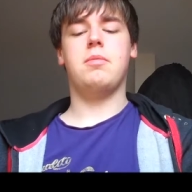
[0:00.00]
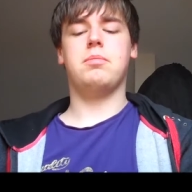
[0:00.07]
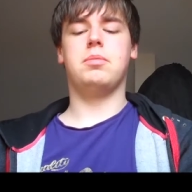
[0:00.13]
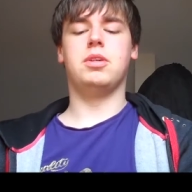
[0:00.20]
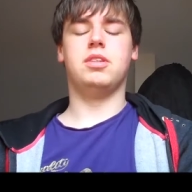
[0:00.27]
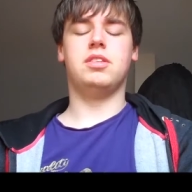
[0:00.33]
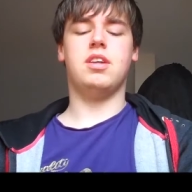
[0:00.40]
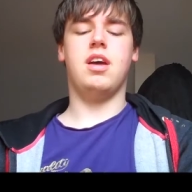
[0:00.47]

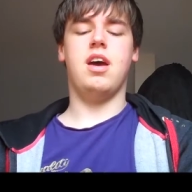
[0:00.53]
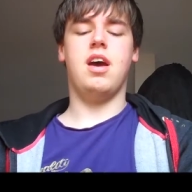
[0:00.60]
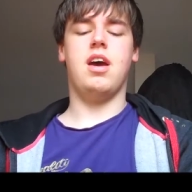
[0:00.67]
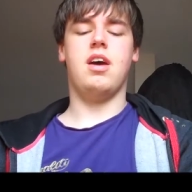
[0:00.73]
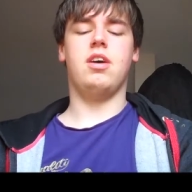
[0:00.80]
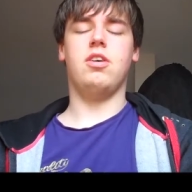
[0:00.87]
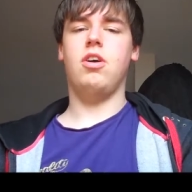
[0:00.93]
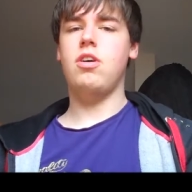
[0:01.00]
But uh,
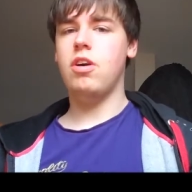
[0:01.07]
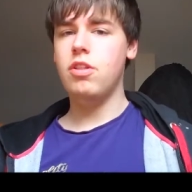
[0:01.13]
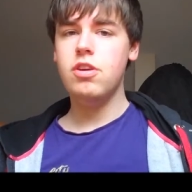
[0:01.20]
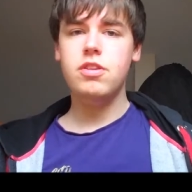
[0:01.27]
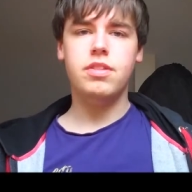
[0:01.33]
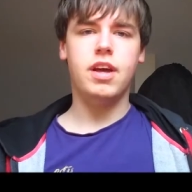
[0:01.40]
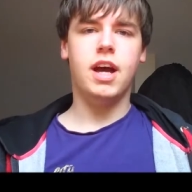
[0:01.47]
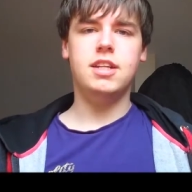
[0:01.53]
other
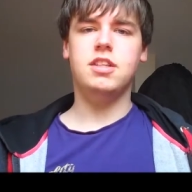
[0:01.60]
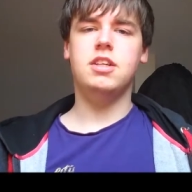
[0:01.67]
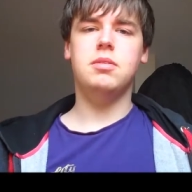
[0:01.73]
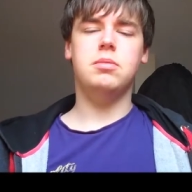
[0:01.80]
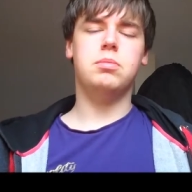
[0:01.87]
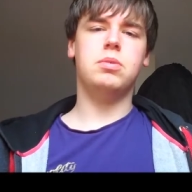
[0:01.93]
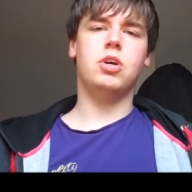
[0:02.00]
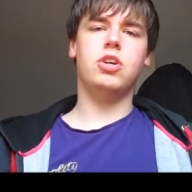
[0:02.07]
than that, the
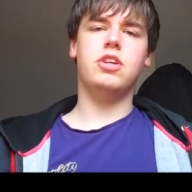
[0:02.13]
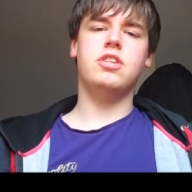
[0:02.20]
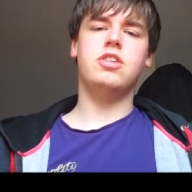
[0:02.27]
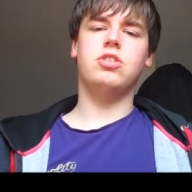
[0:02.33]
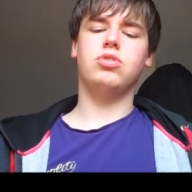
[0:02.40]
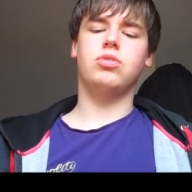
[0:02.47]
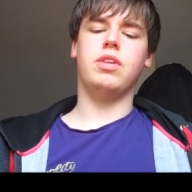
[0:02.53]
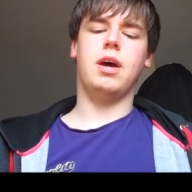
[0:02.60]
other
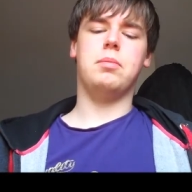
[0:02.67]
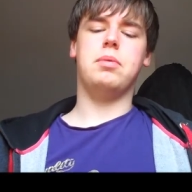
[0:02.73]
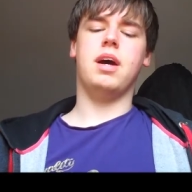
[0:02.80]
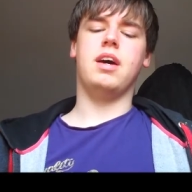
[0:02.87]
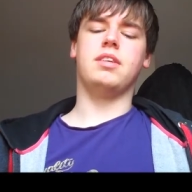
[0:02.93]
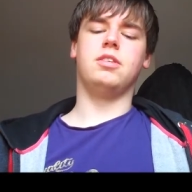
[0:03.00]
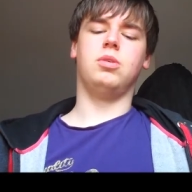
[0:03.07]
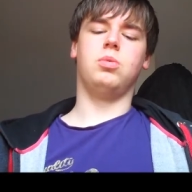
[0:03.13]
news from that
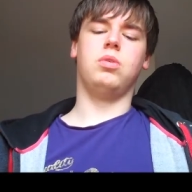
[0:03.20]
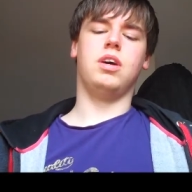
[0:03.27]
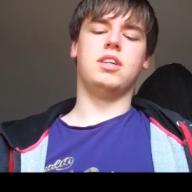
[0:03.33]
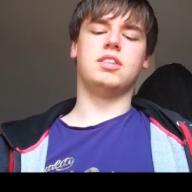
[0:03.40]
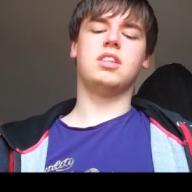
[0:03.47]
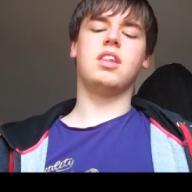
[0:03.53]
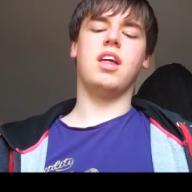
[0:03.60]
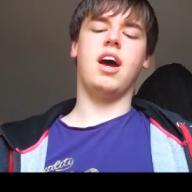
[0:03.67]
panel
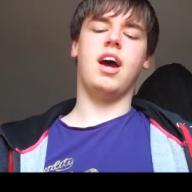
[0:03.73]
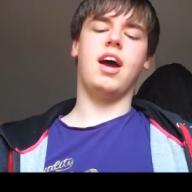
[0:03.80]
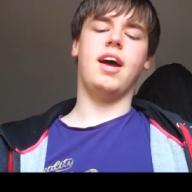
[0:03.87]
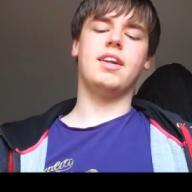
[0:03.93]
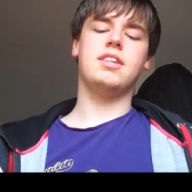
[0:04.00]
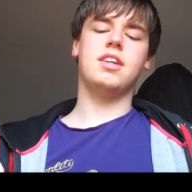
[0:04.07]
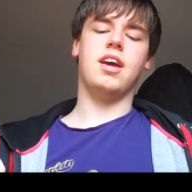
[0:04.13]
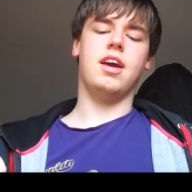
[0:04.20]
was
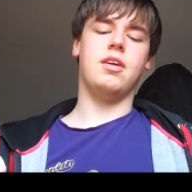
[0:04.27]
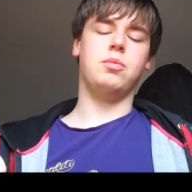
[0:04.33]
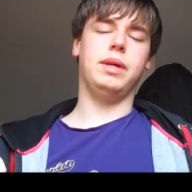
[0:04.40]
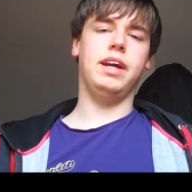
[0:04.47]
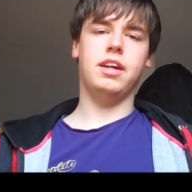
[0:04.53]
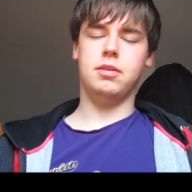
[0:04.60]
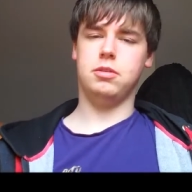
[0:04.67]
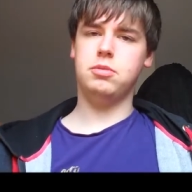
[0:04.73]
that um, we
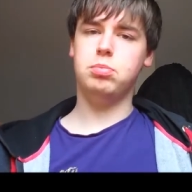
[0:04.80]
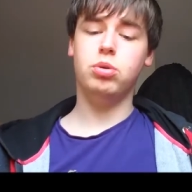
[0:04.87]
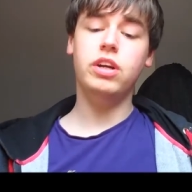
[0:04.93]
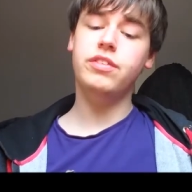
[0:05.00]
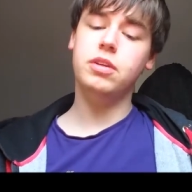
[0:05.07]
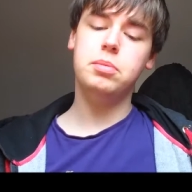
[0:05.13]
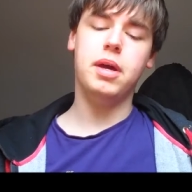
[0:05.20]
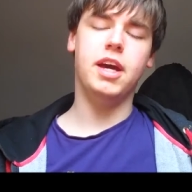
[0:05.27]
got a
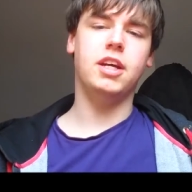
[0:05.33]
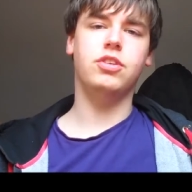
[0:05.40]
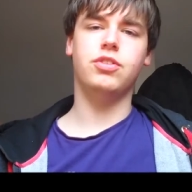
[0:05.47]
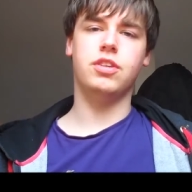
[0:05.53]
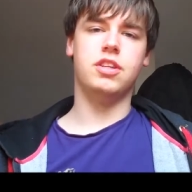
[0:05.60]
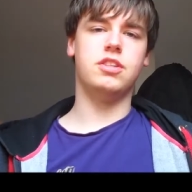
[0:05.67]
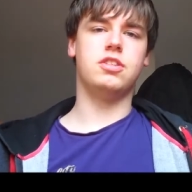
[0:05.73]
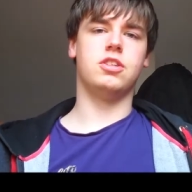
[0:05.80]
preview page for
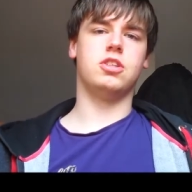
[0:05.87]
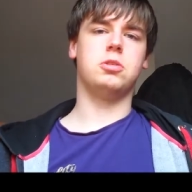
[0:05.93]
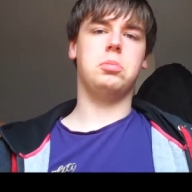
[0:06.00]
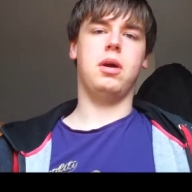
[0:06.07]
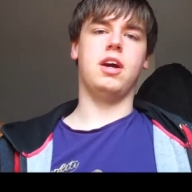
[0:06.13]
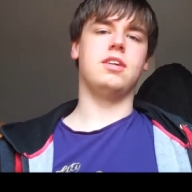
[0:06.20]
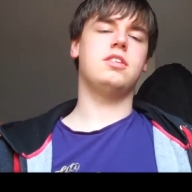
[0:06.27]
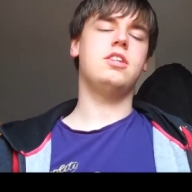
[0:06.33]
The Search
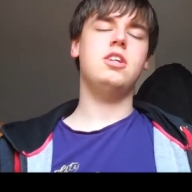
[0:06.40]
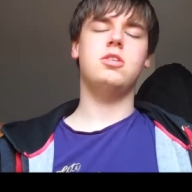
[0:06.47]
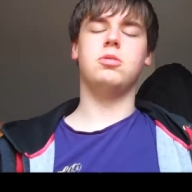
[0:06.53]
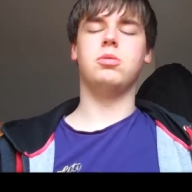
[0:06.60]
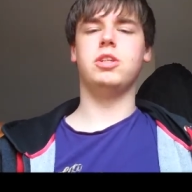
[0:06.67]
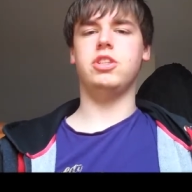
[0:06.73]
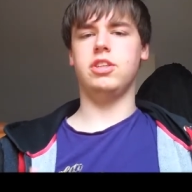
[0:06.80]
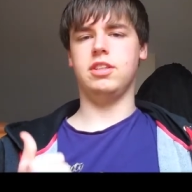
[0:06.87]
Part two,
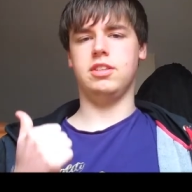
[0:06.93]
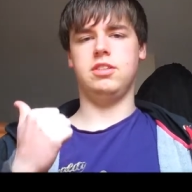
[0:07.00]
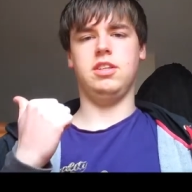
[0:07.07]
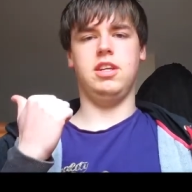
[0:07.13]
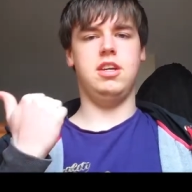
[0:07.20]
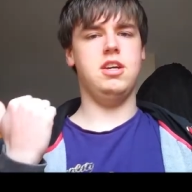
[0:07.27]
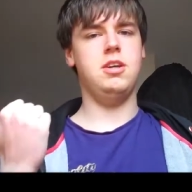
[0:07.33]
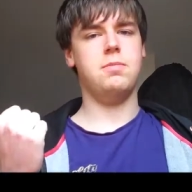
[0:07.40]
which you can
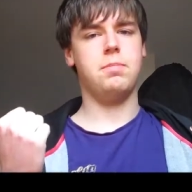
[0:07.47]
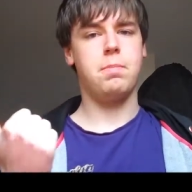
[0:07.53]
see here.